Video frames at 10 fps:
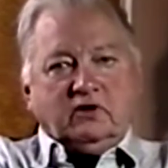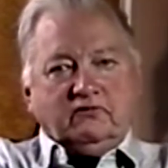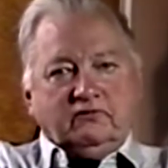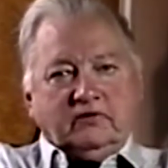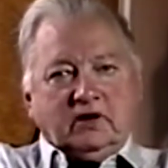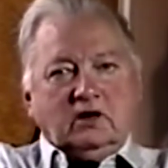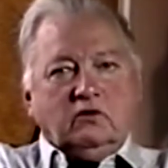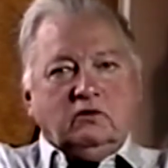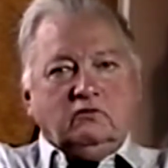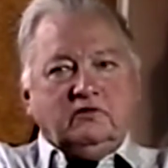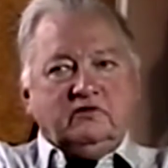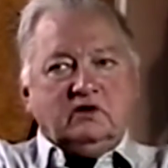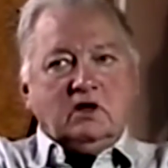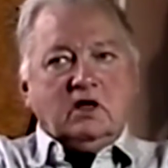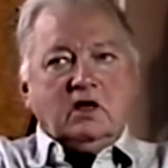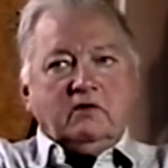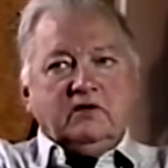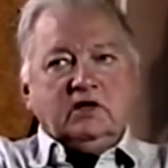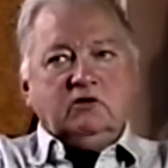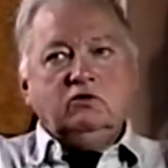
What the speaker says: off of heroin was that he